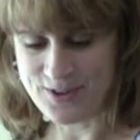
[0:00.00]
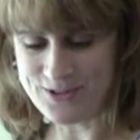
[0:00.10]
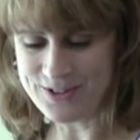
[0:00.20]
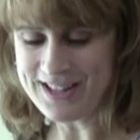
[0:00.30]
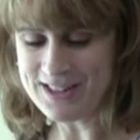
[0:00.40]

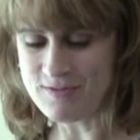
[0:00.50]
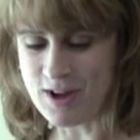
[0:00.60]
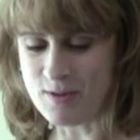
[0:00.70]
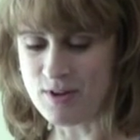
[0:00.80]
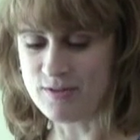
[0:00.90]
Only in the
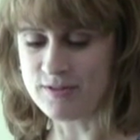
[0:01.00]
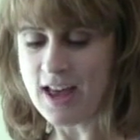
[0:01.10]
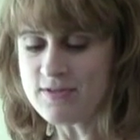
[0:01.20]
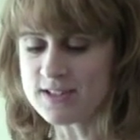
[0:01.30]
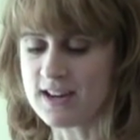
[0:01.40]
realm of
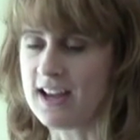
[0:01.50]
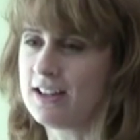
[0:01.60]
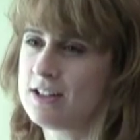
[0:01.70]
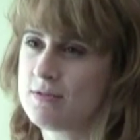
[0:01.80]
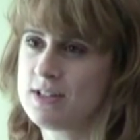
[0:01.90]

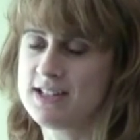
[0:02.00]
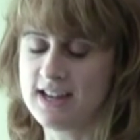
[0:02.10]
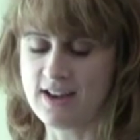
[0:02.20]
lifestyle did we see